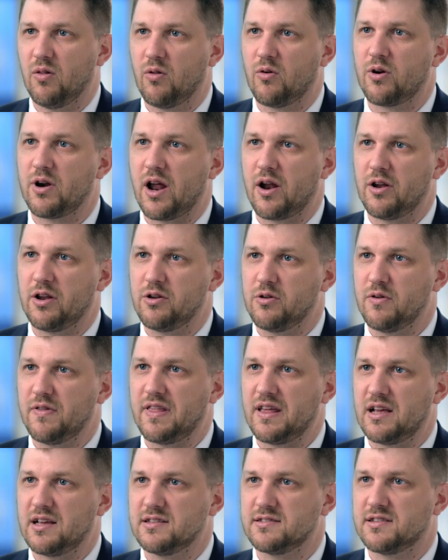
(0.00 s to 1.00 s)
learn how to
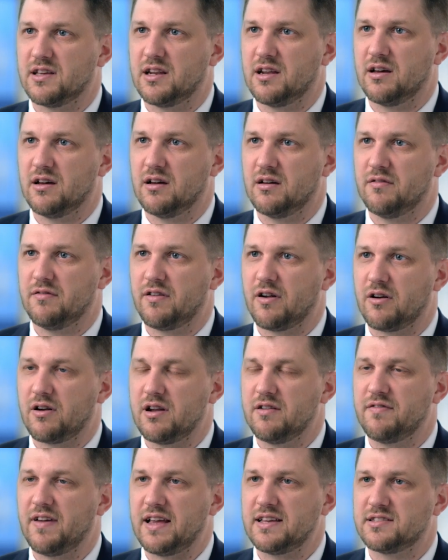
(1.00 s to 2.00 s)
do things in a
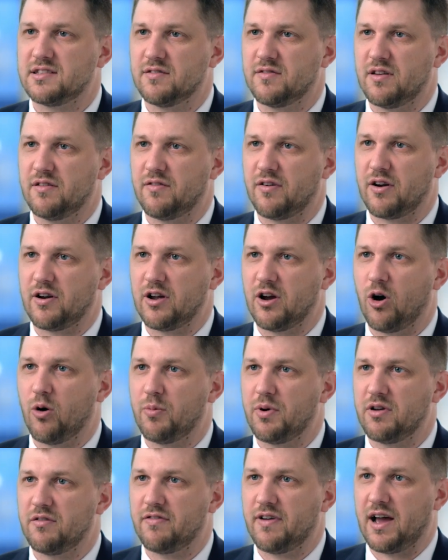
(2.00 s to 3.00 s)
very invasive and very
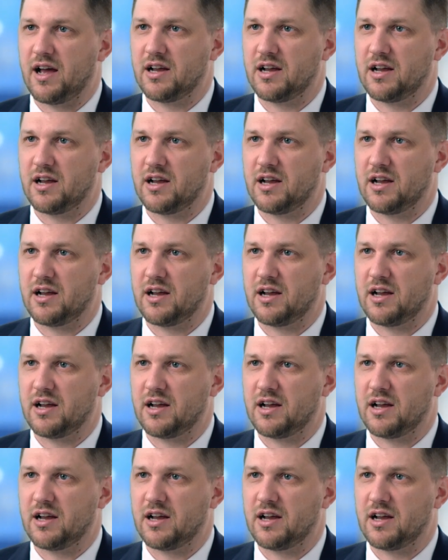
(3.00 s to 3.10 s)
open